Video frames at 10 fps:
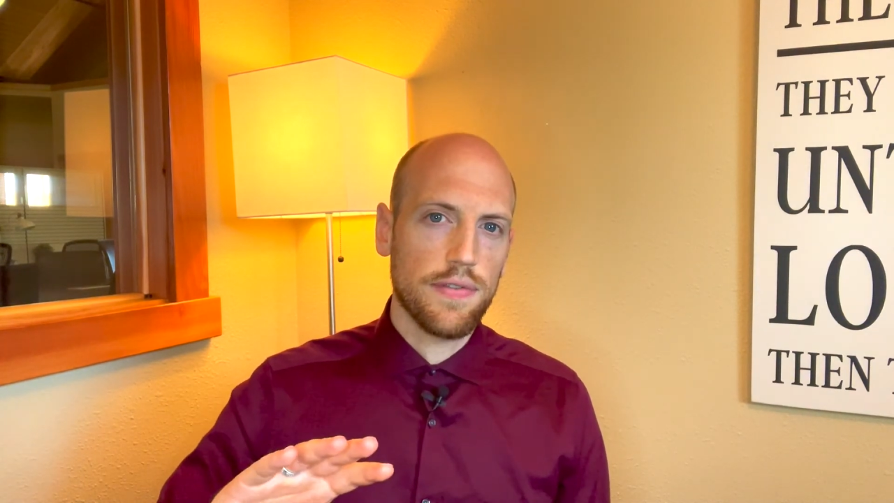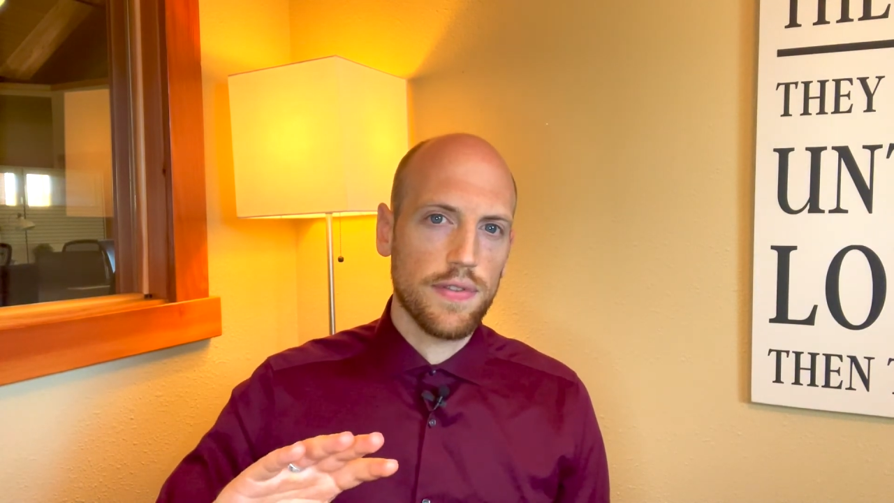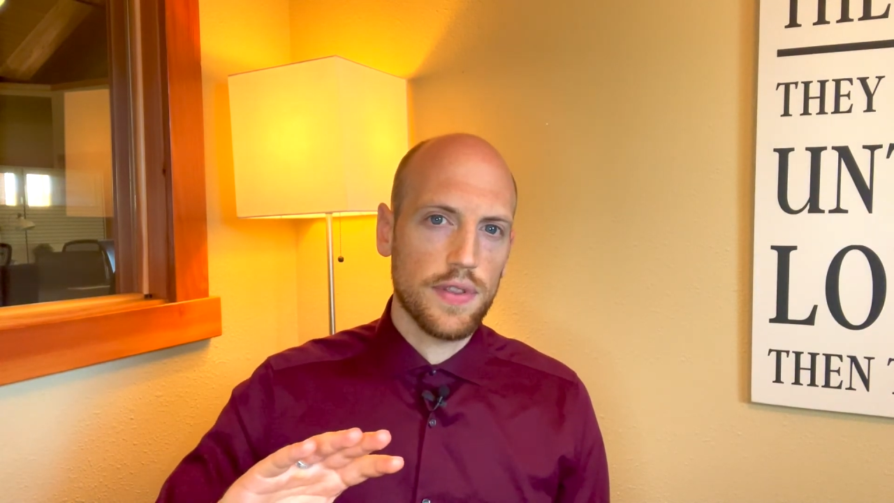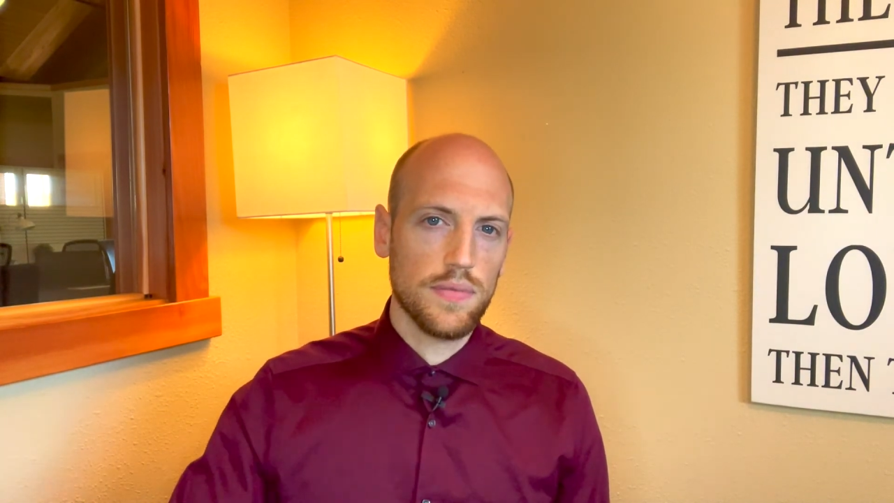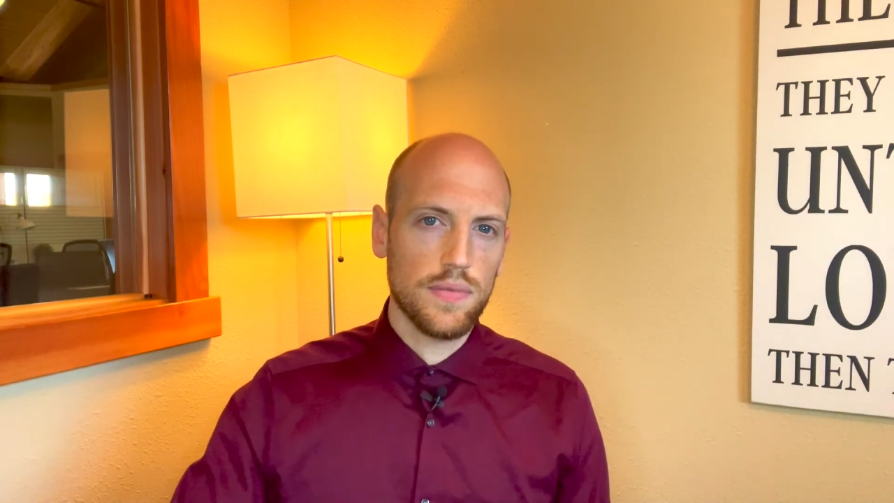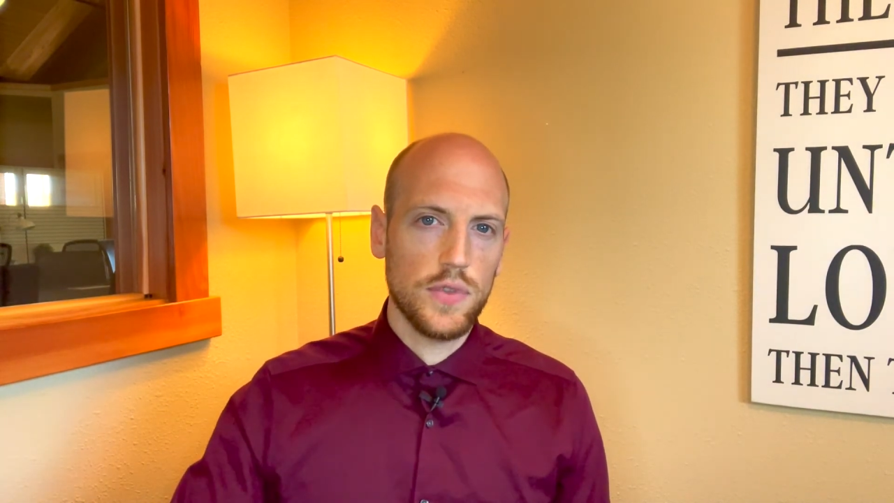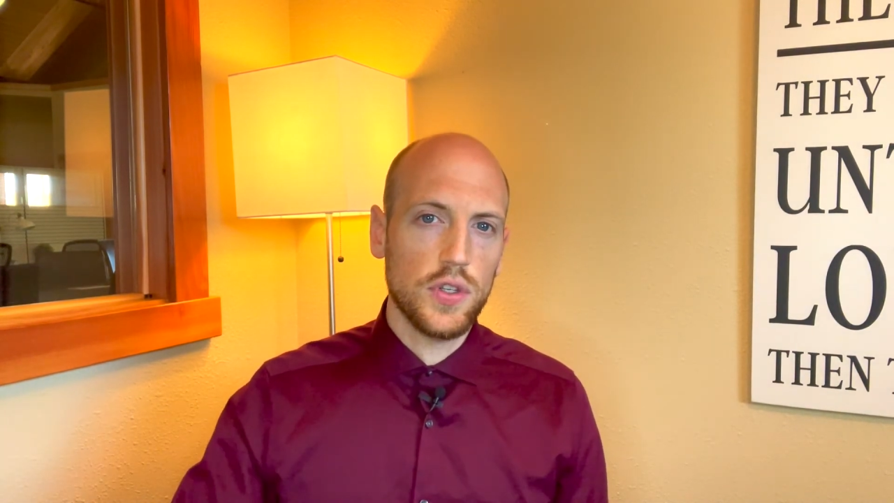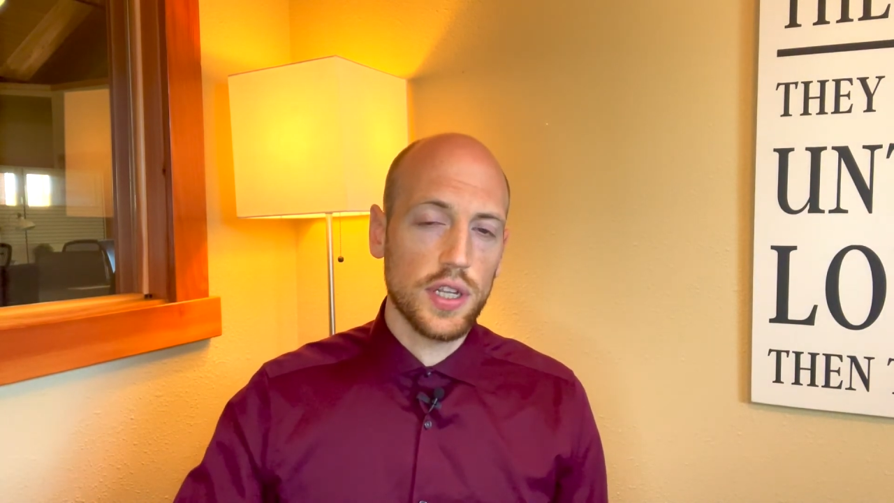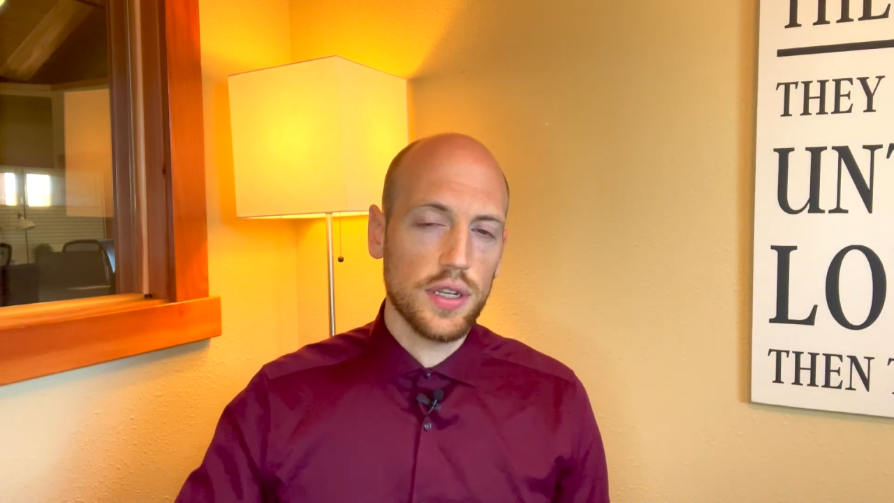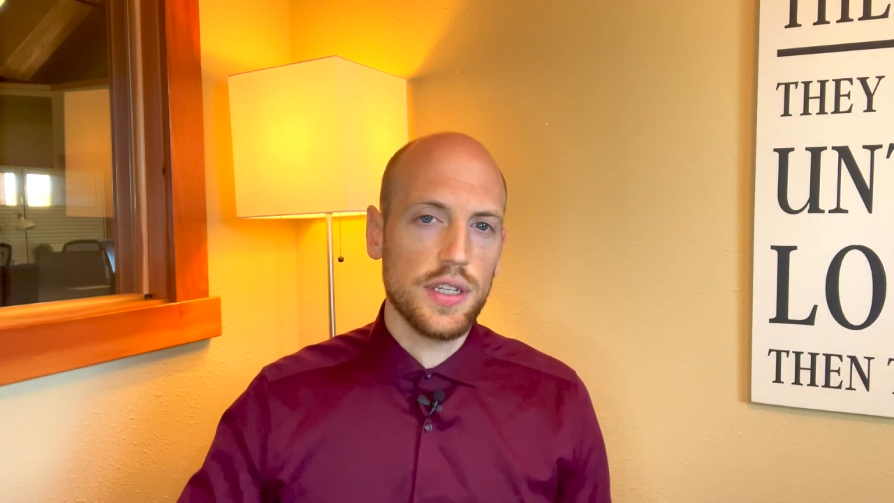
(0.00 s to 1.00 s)
the
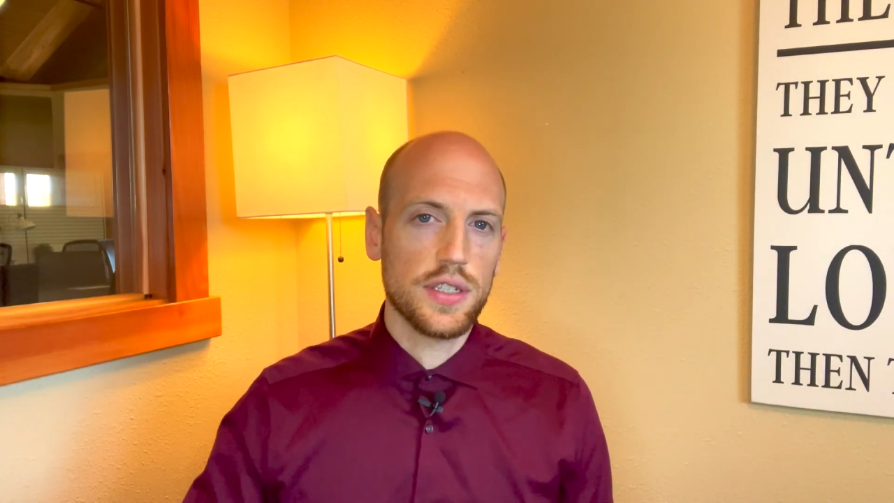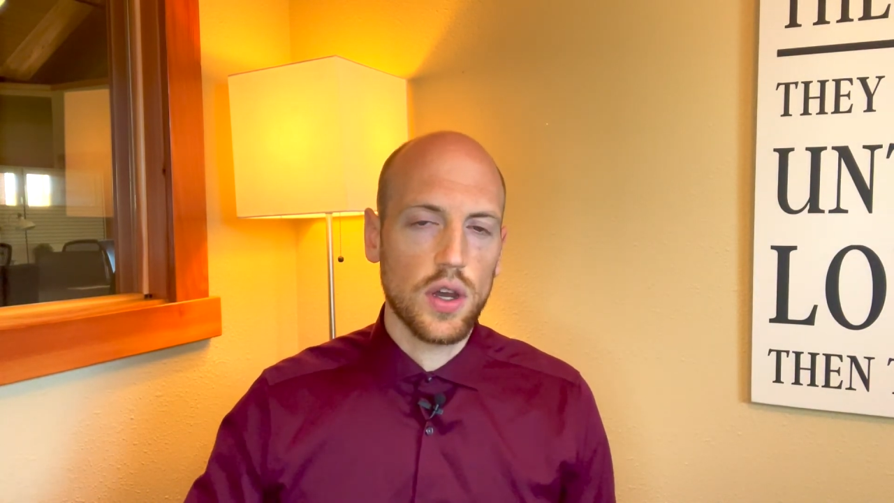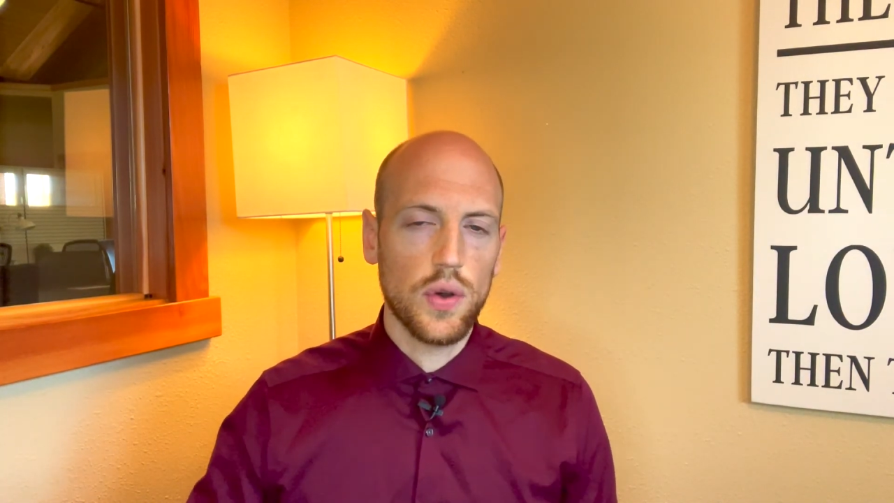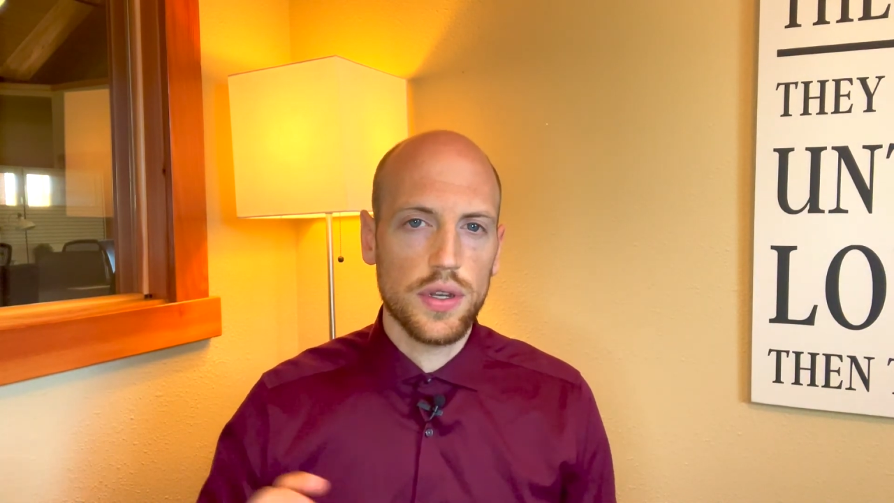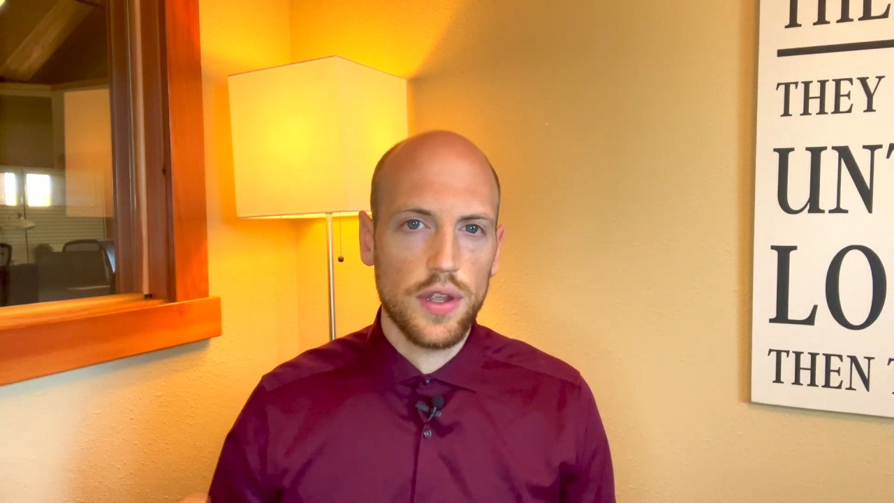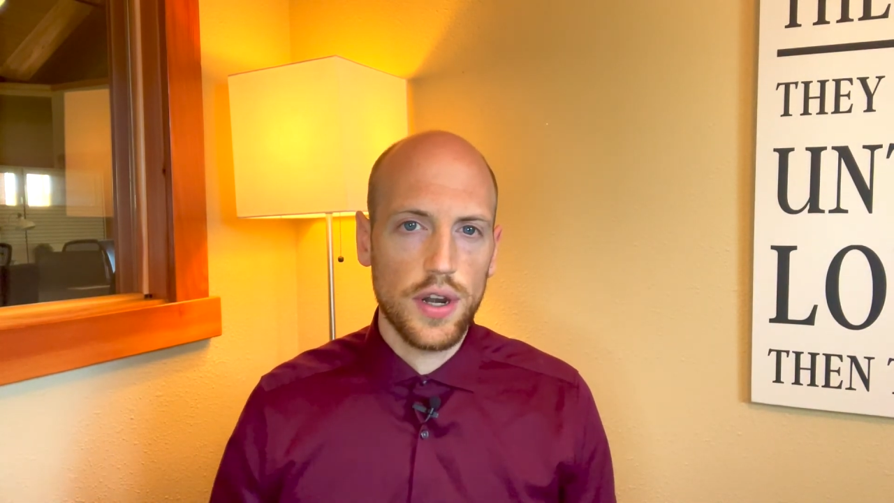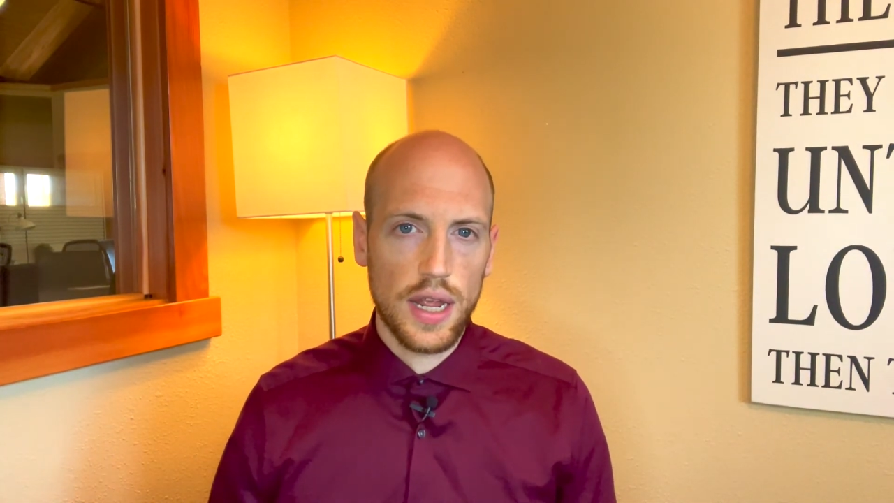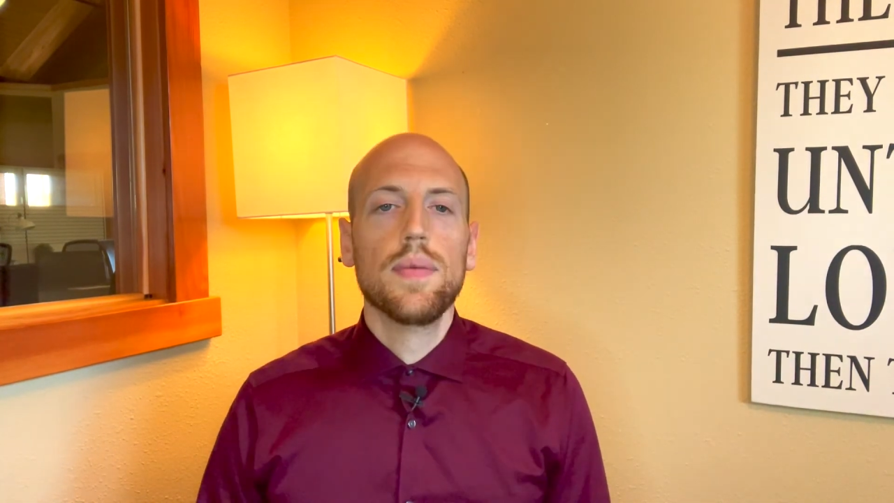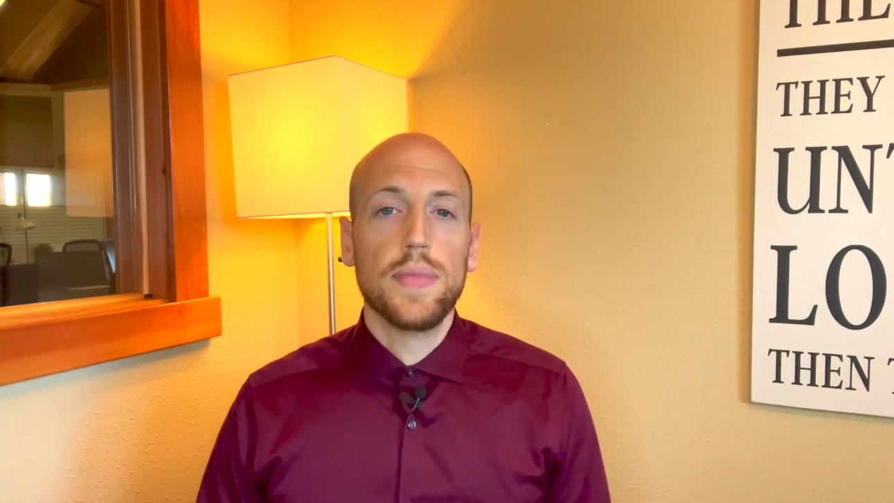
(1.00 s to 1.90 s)
utilities go into their name.